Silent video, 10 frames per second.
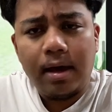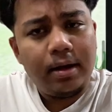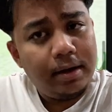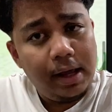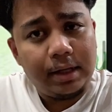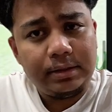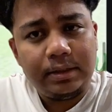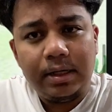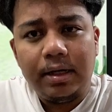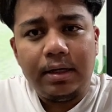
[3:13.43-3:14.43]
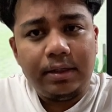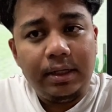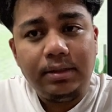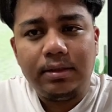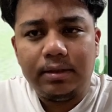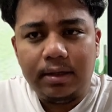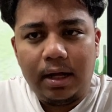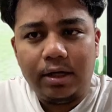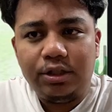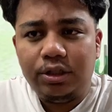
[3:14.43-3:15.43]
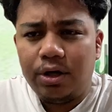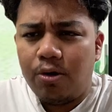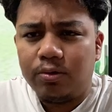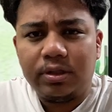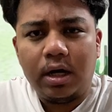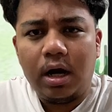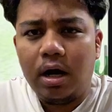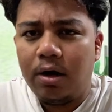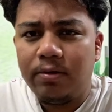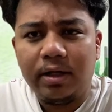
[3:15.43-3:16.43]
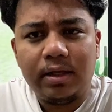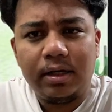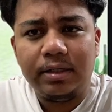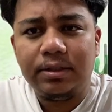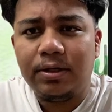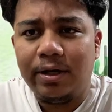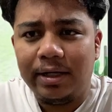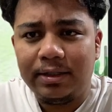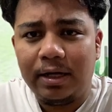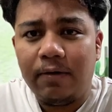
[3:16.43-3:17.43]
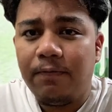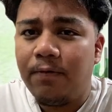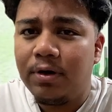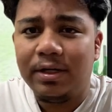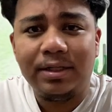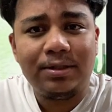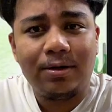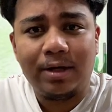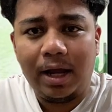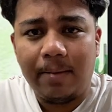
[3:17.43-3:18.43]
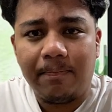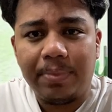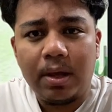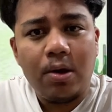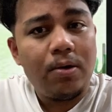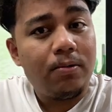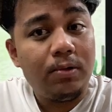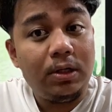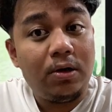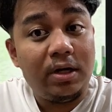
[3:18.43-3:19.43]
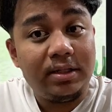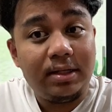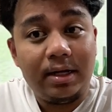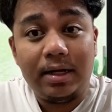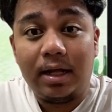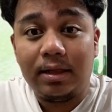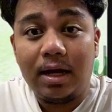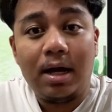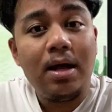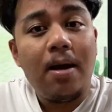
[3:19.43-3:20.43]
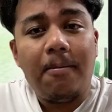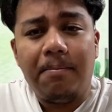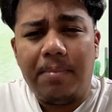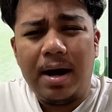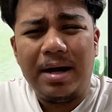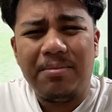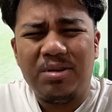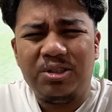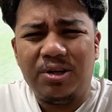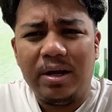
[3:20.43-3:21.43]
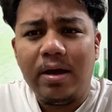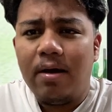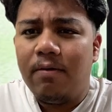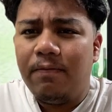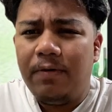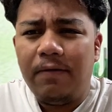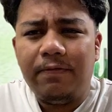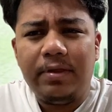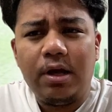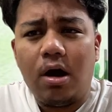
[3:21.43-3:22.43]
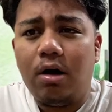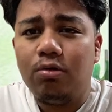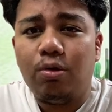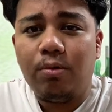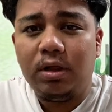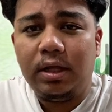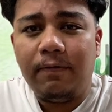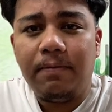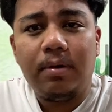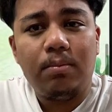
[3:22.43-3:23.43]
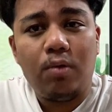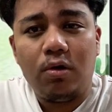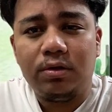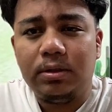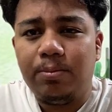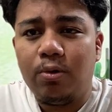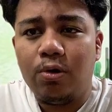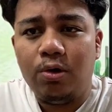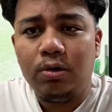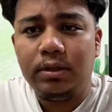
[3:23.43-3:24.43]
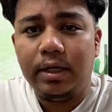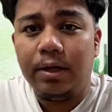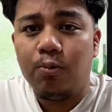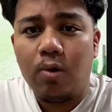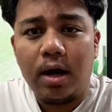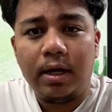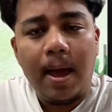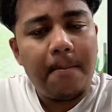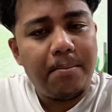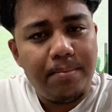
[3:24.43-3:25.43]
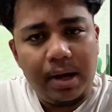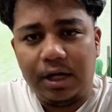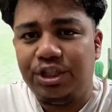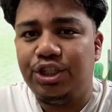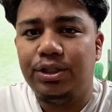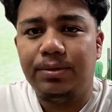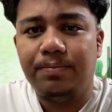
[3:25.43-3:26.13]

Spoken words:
next, this slide shows how data is collected for the histogram. We collected data by measuring 50 automotive bolts produced in one batch.